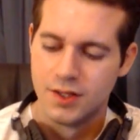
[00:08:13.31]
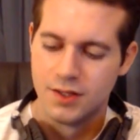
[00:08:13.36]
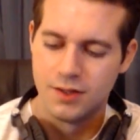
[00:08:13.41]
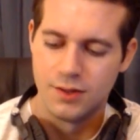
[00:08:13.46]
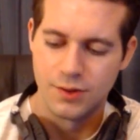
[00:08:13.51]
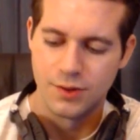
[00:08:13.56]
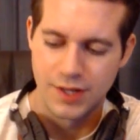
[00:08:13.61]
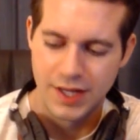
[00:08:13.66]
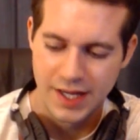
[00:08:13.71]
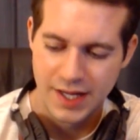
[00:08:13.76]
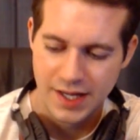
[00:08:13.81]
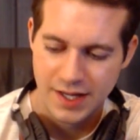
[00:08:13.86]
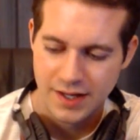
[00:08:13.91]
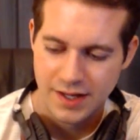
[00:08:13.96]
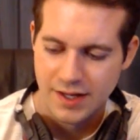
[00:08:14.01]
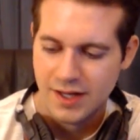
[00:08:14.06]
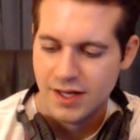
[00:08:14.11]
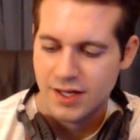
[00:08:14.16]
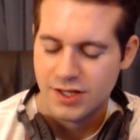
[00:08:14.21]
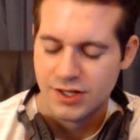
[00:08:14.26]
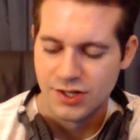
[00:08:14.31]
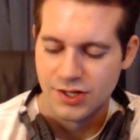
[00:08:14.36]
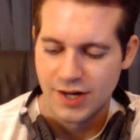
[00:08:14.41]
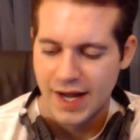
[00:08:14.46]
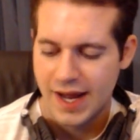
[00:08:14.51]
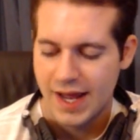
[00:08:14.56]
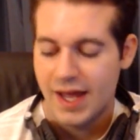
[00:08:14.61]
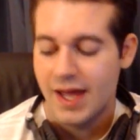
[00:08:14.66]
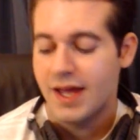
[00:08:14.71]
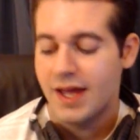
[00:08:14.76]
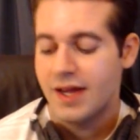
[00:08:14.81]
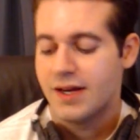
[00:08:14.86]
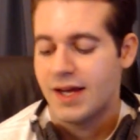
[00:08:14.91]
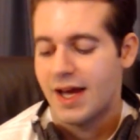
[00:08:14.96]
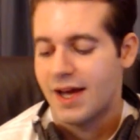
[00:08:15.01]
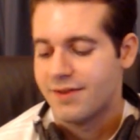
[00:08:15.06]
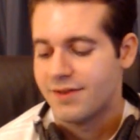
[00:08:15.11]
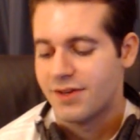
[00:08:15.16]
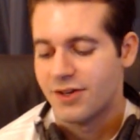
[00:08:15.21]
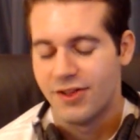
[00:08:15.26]
Okay? Your hand
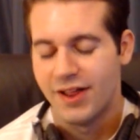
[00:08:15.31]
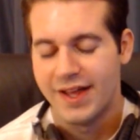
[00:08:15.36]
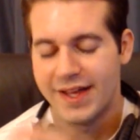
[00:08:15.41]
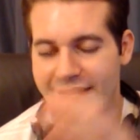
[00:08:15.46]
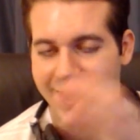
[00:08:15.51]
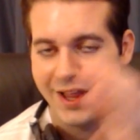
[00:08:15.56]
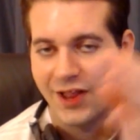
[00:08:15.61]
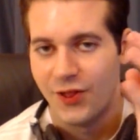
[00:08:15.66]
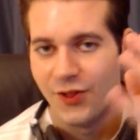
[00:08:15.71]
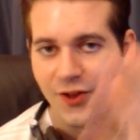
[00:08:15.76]
after like